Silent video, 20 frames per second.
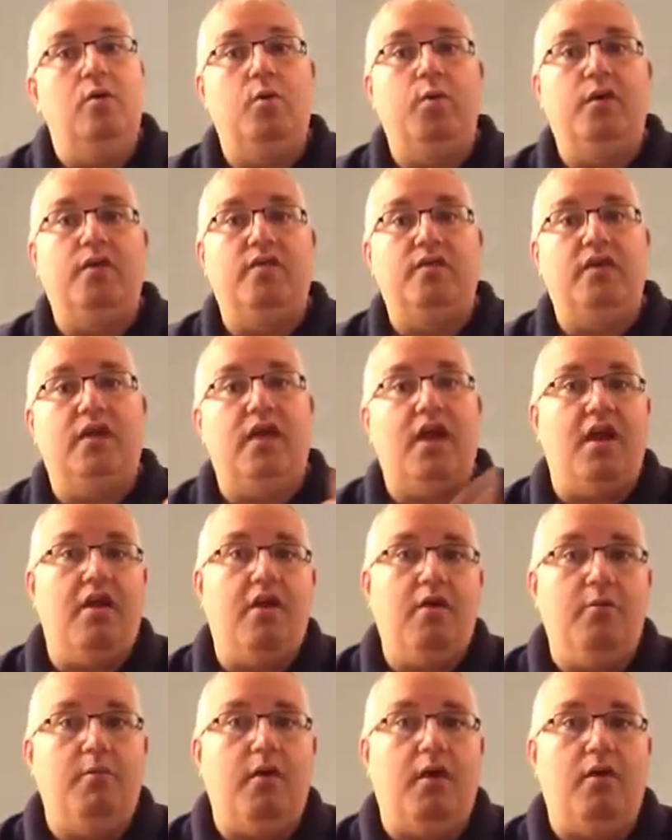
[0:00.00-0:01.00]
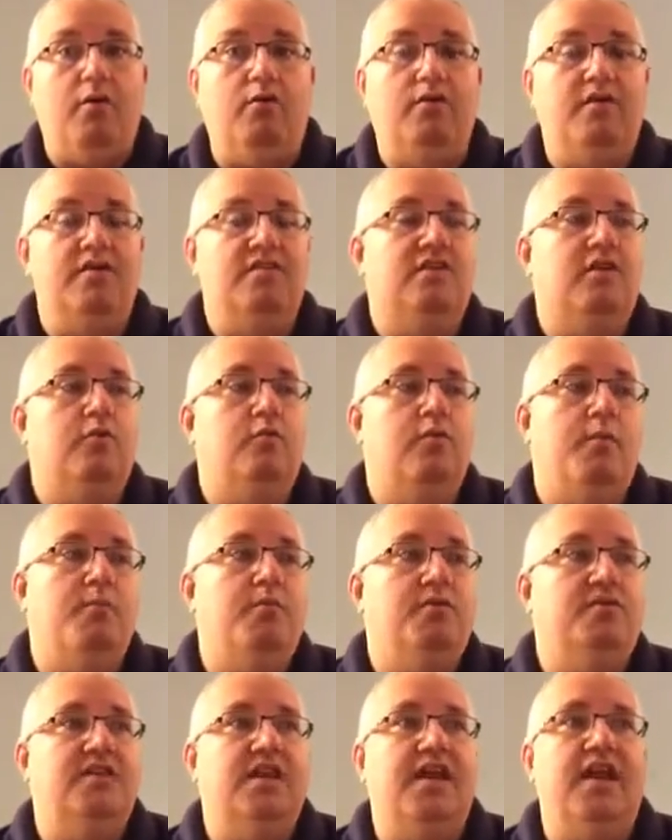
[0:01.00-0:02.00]
with the air bone. This could
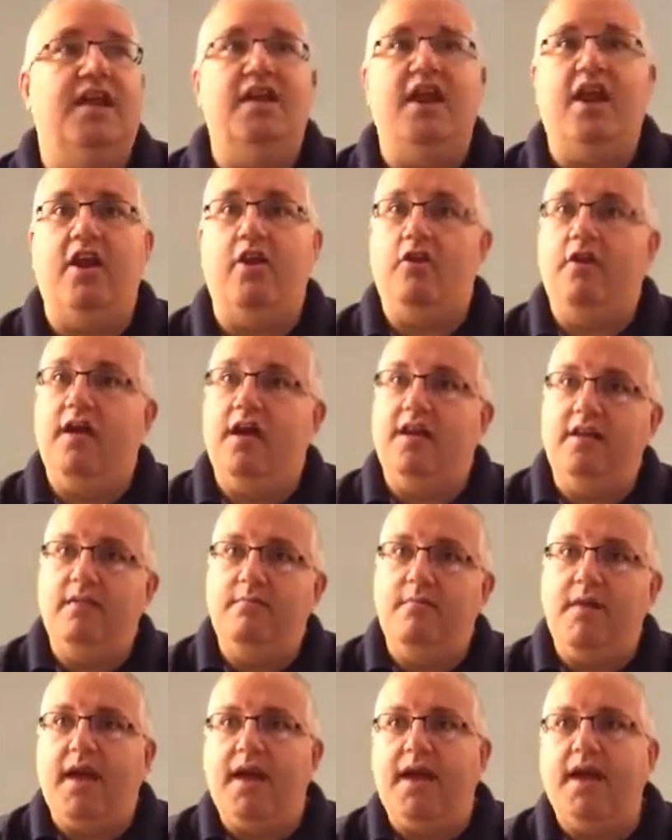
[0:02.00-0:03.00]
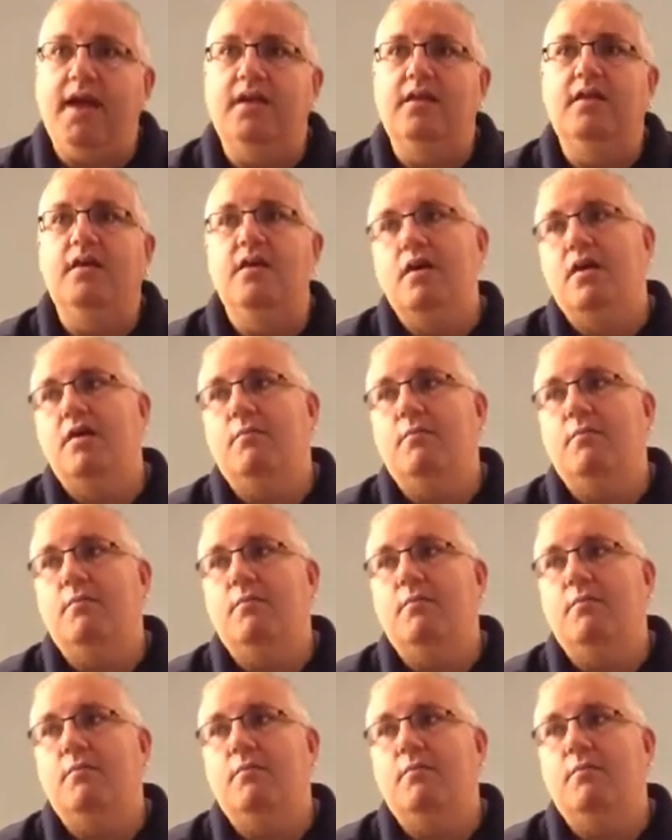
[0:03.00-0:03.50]
represent an air-headed man